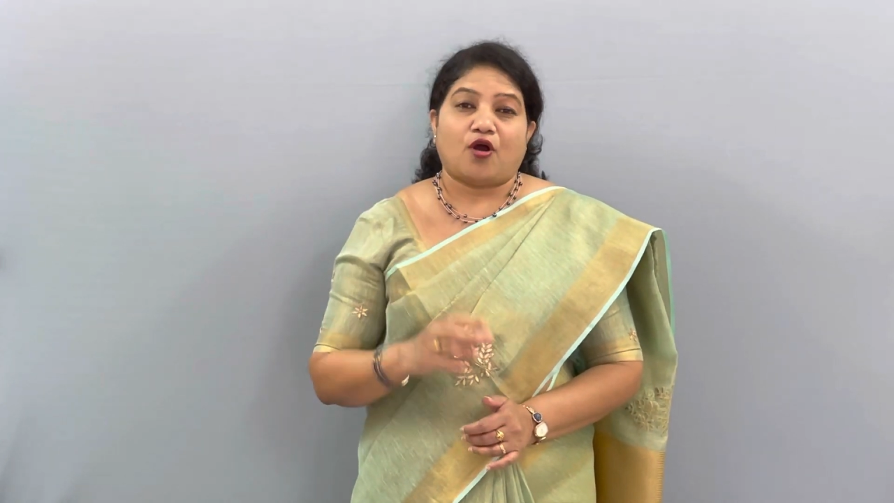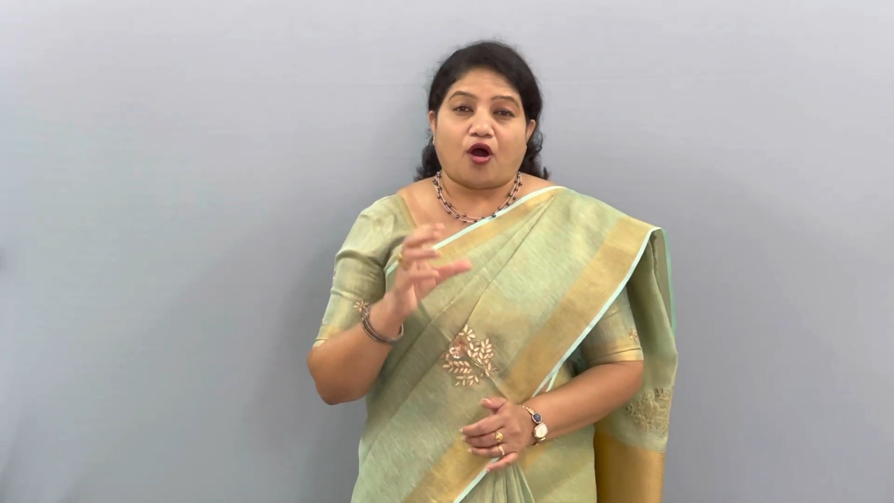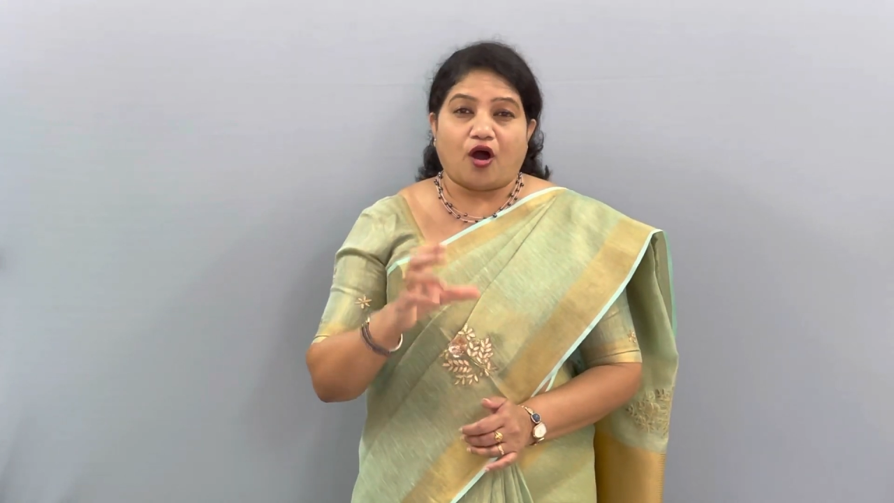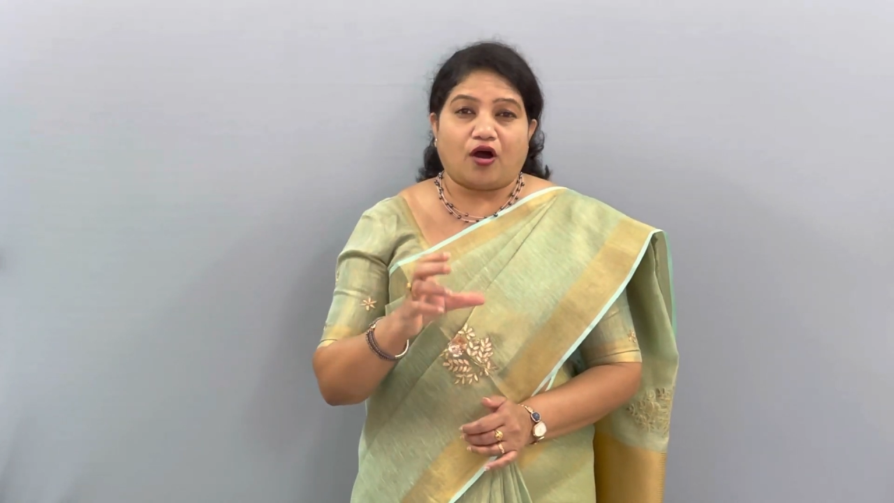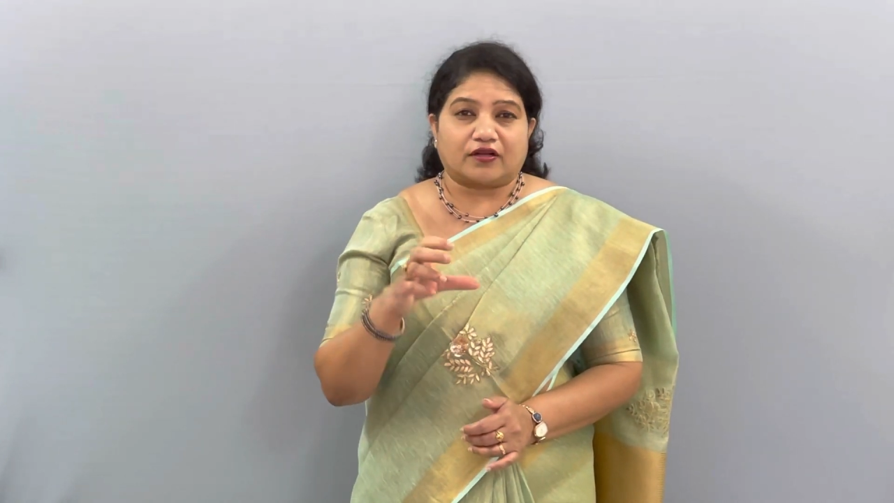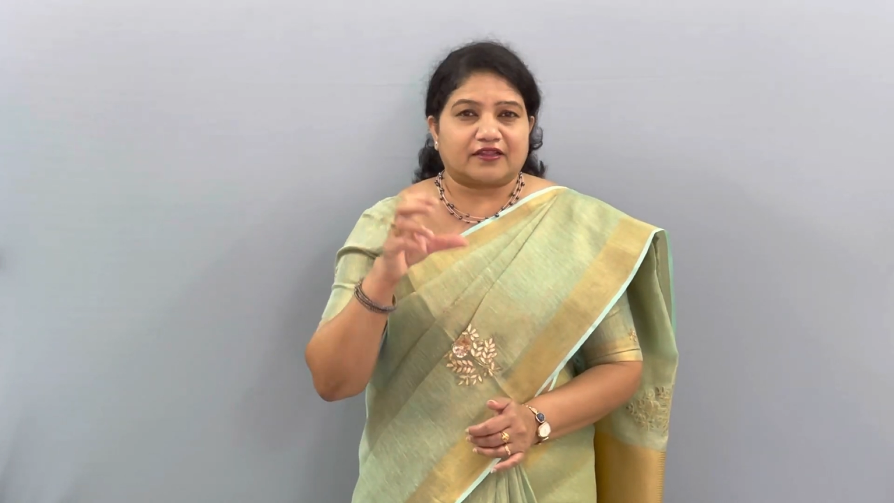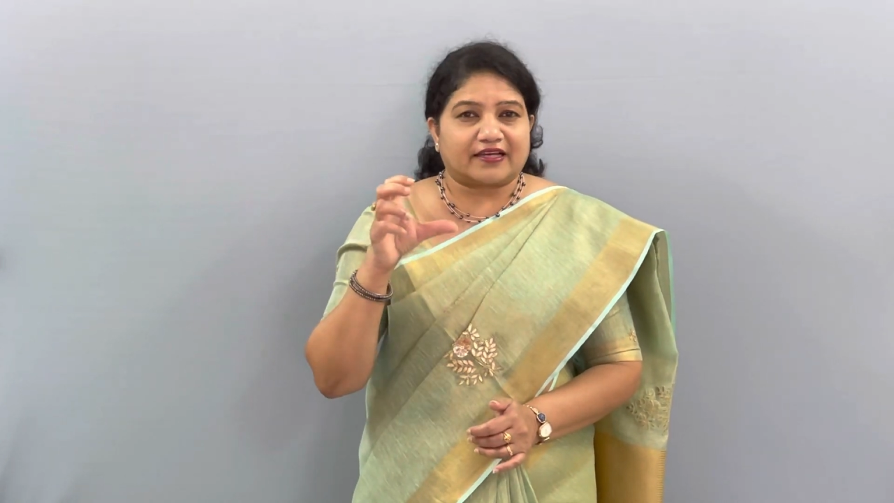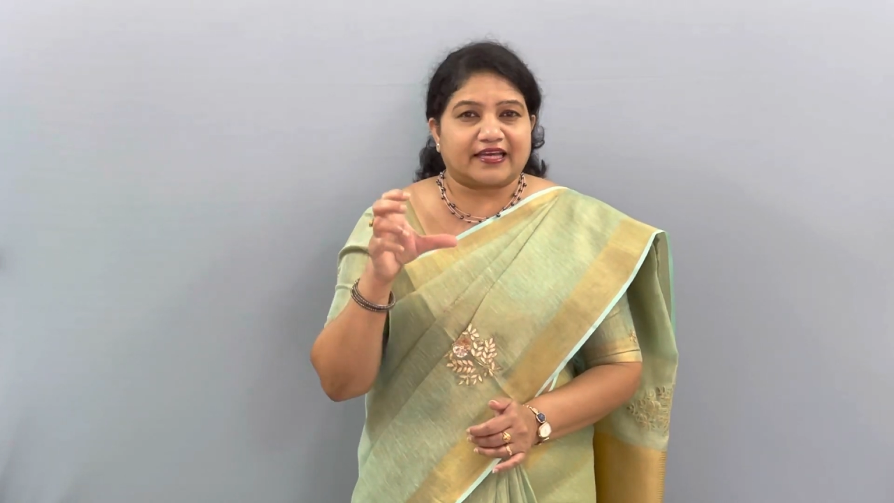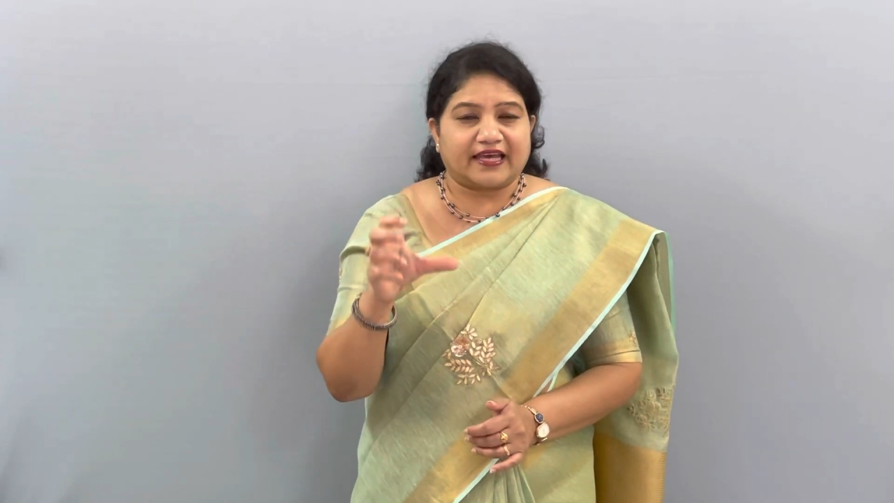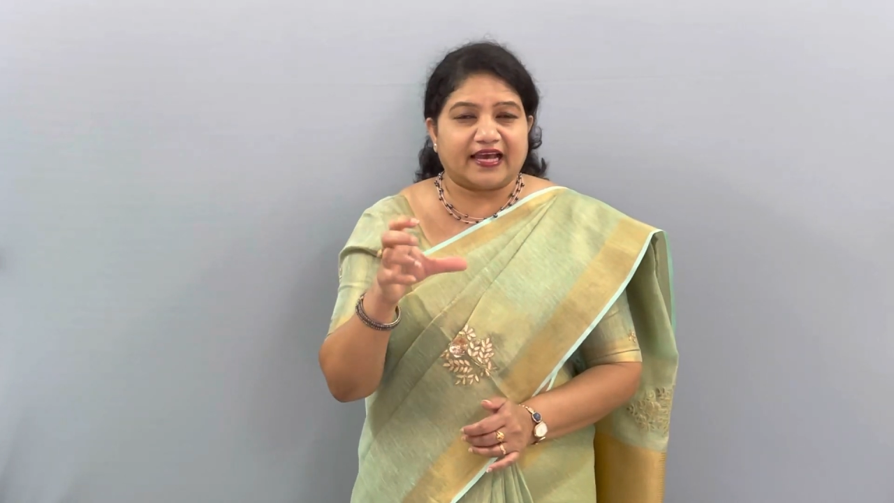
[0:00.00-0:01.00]
or the
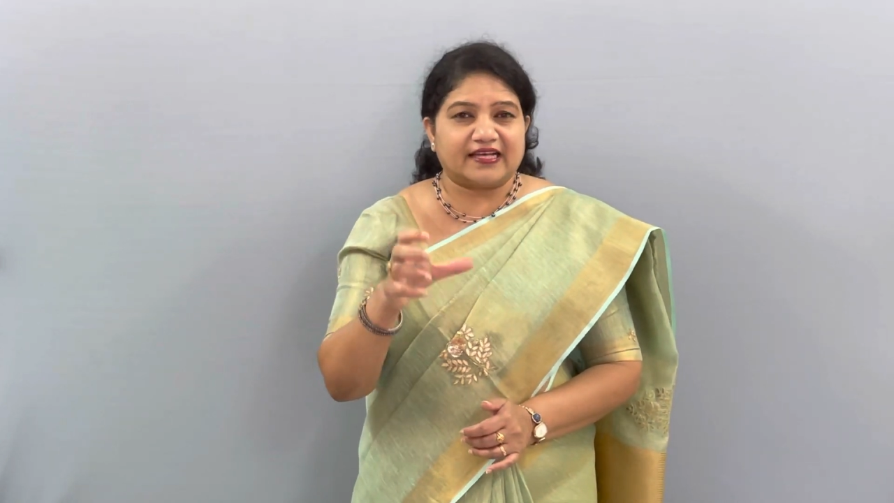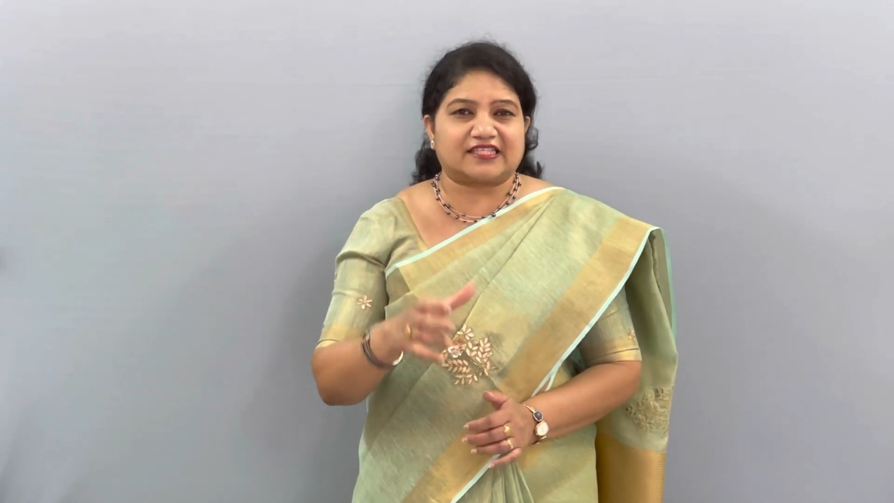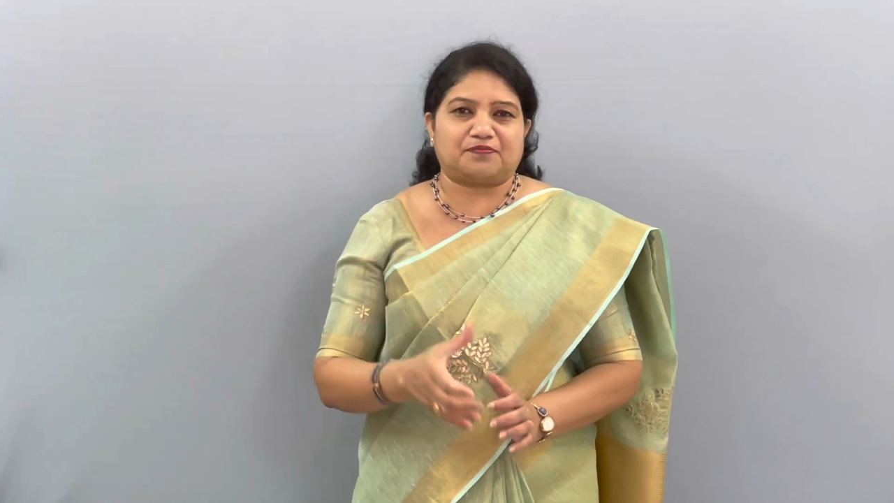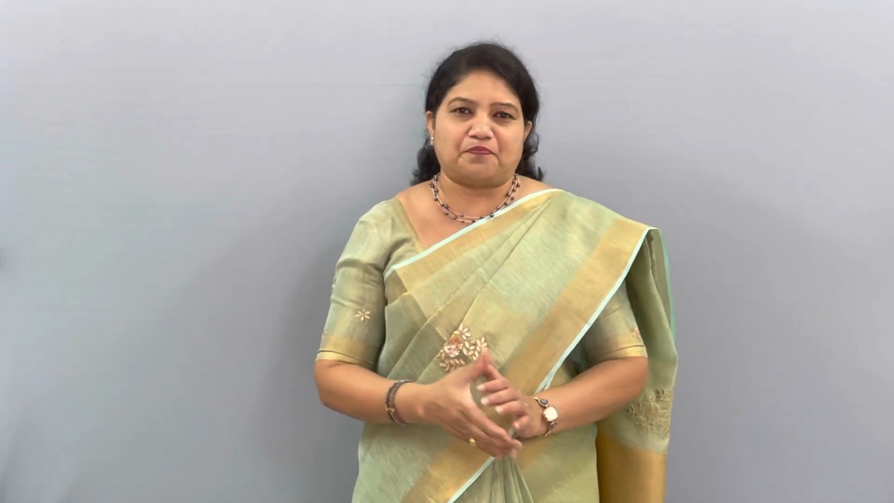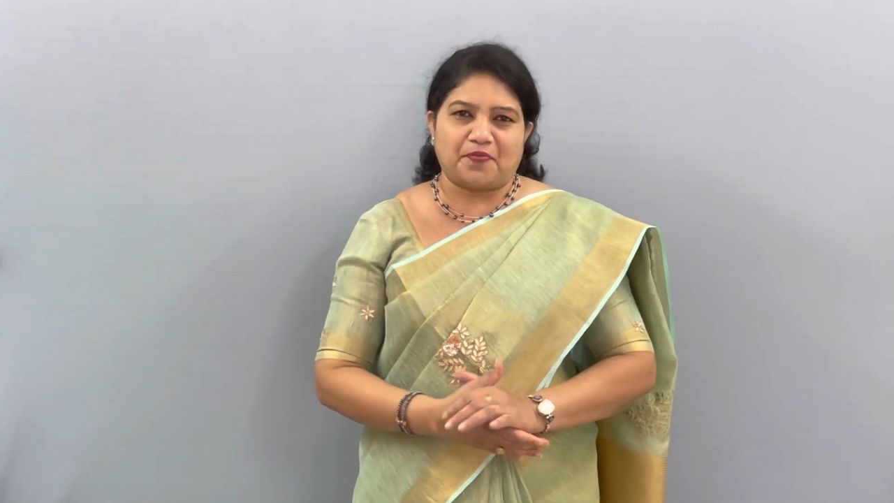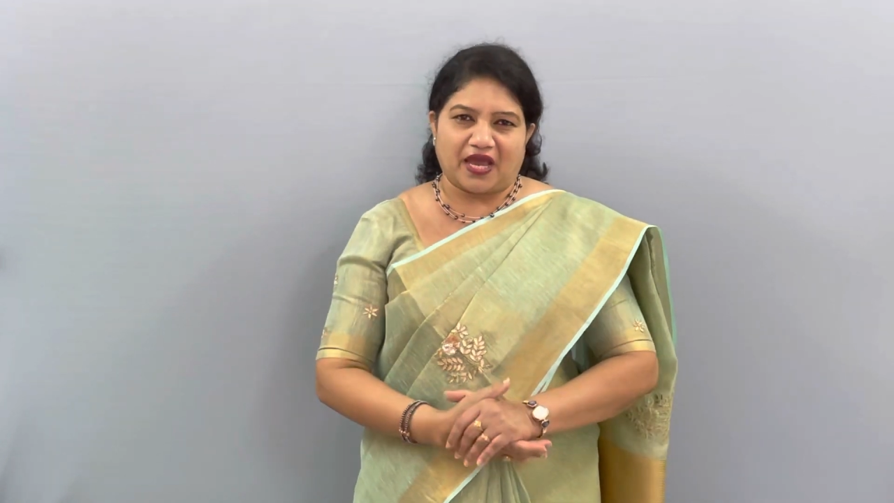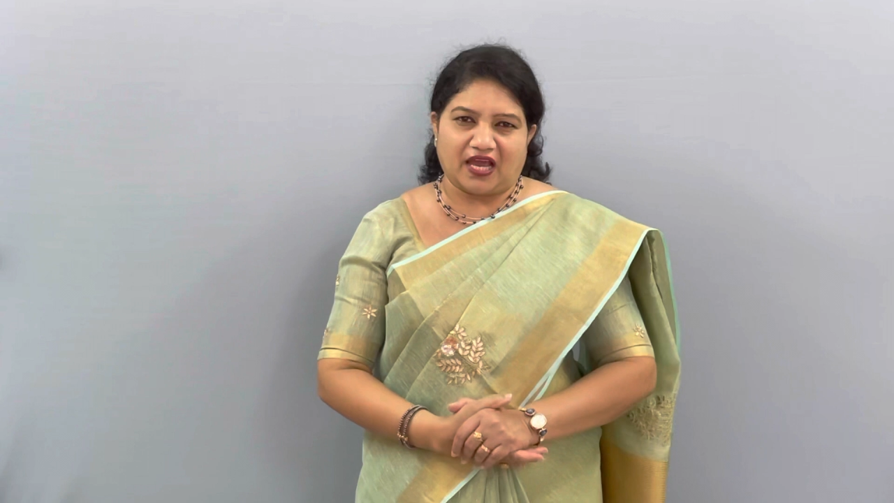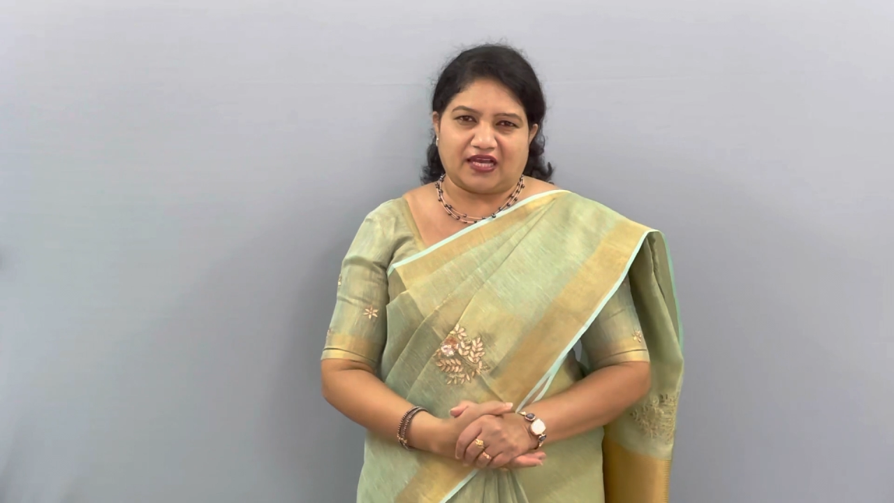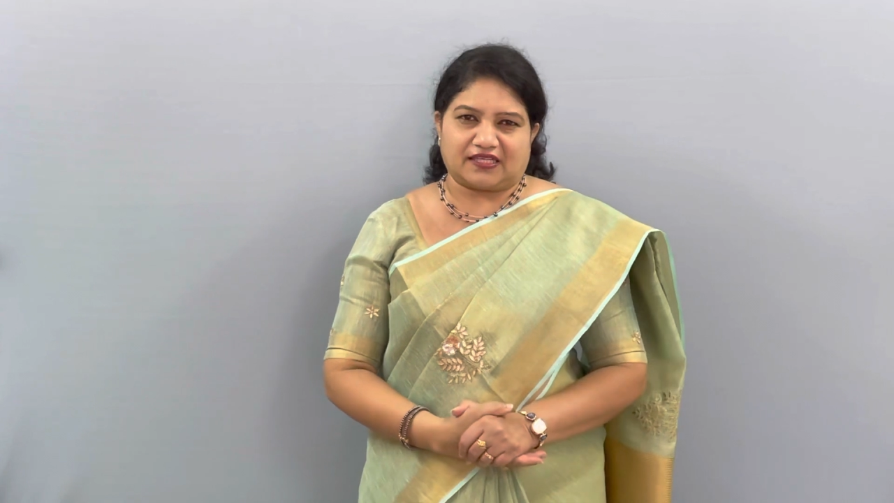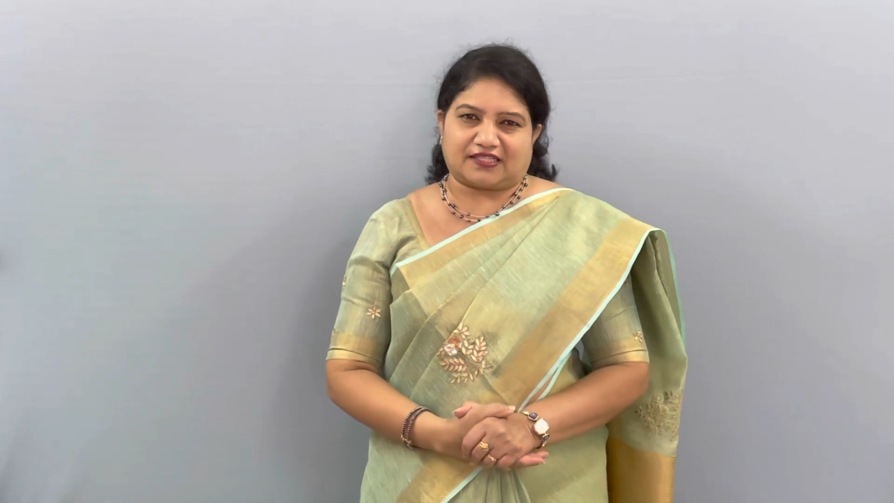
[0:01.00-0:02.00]

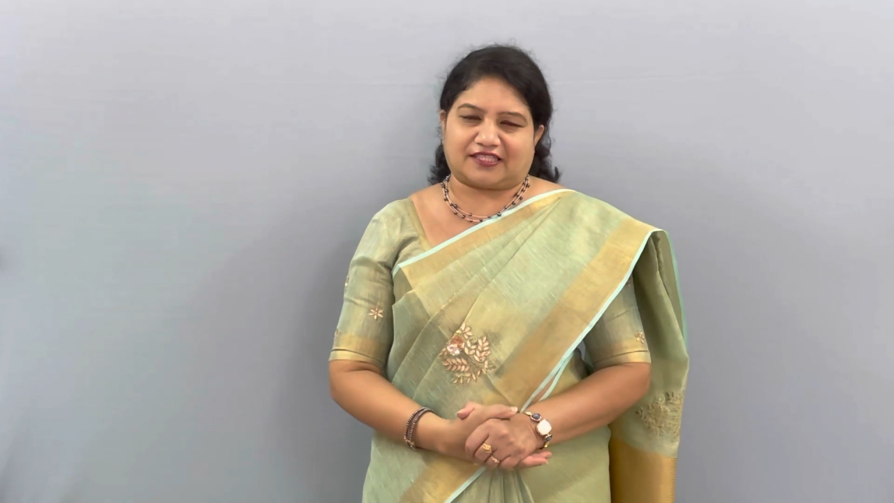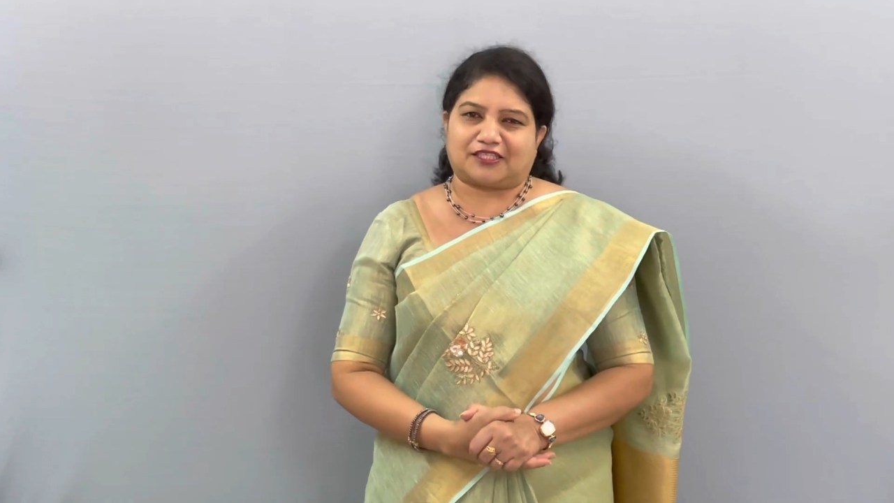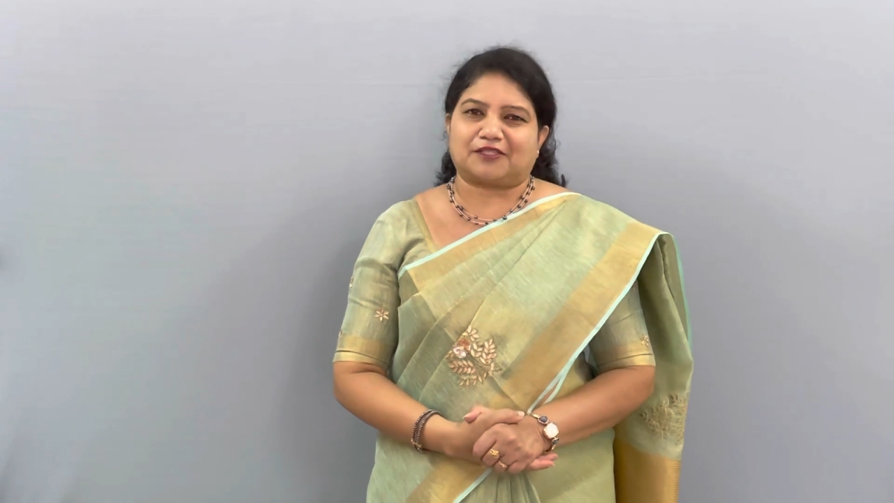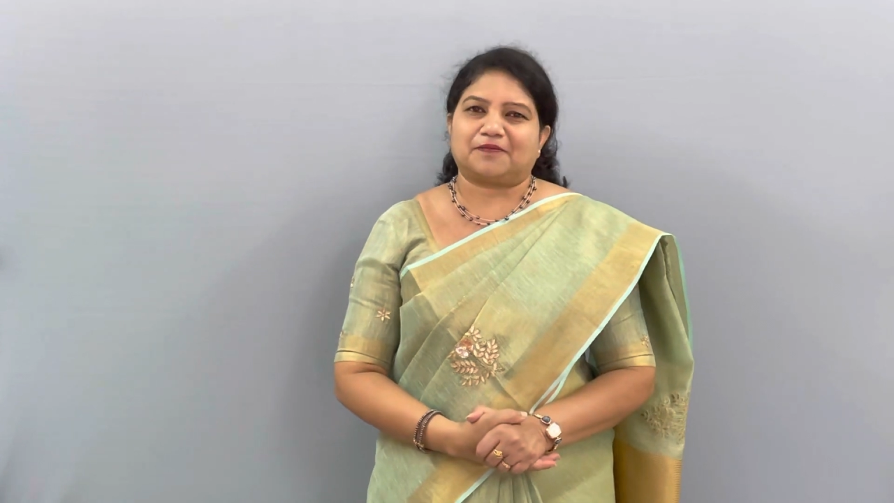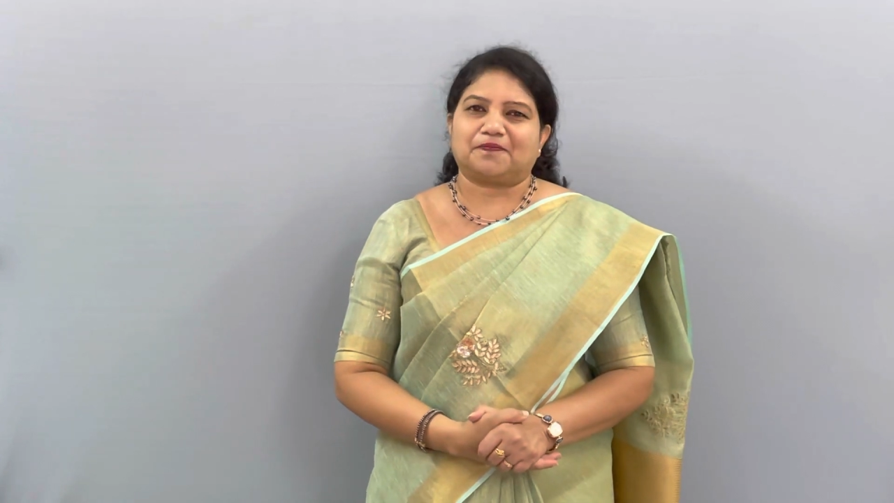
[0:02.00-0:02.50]
case-based.